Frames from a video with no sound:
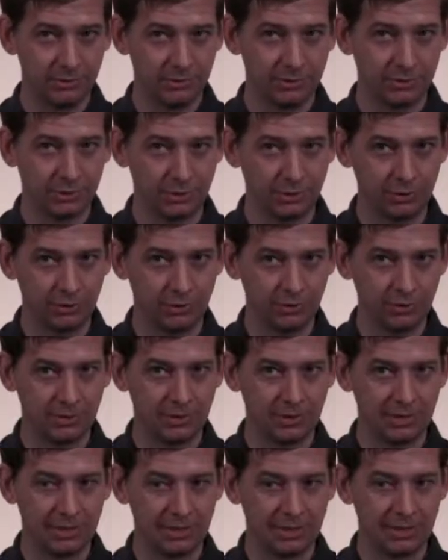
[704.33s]
So
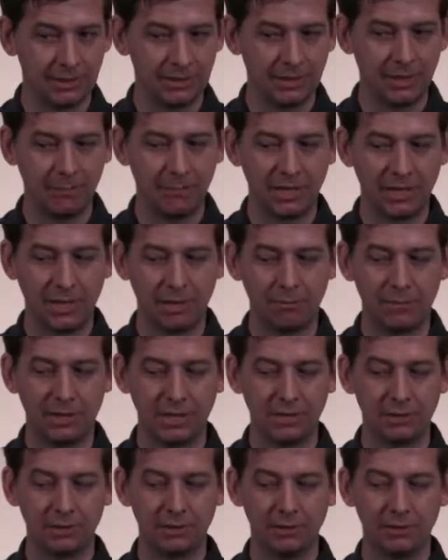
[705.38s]
it may not
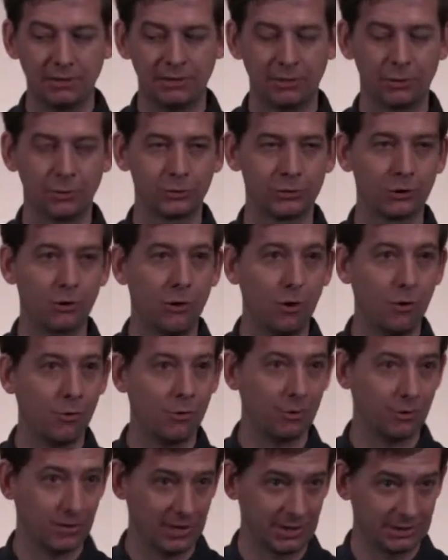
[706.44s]
mean that those are all the
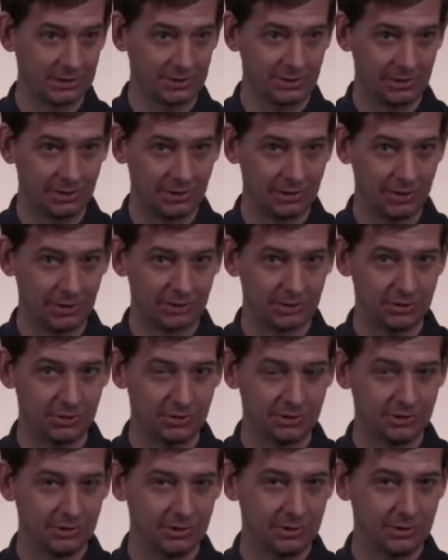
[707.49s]
things in the collection
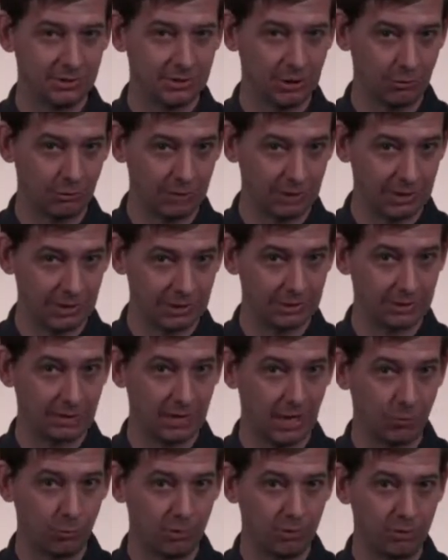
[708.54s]
that relate to
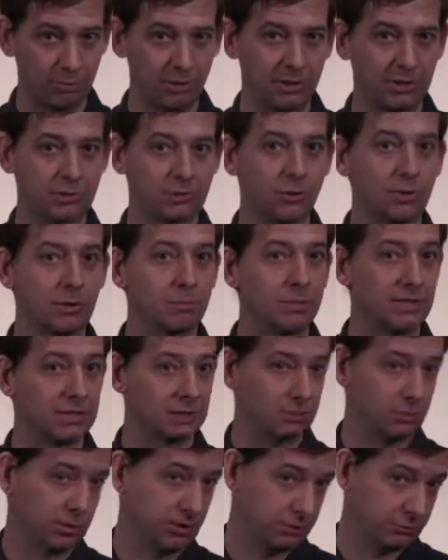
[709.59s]
that word, but it's all the
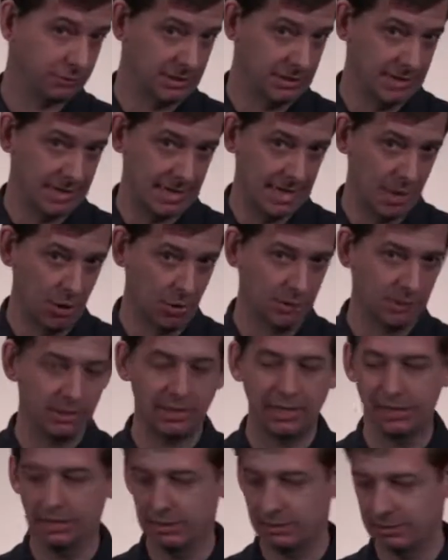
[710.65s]
places where it's written down,
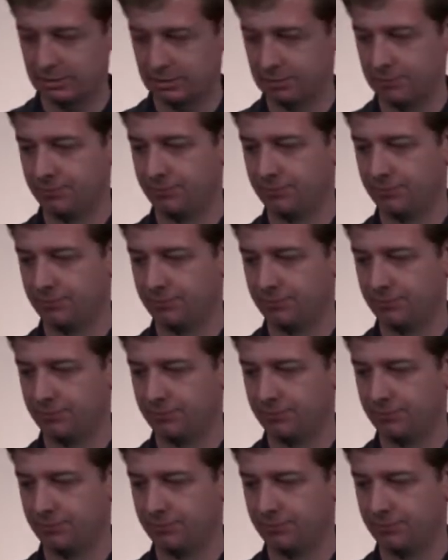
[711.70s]
at least.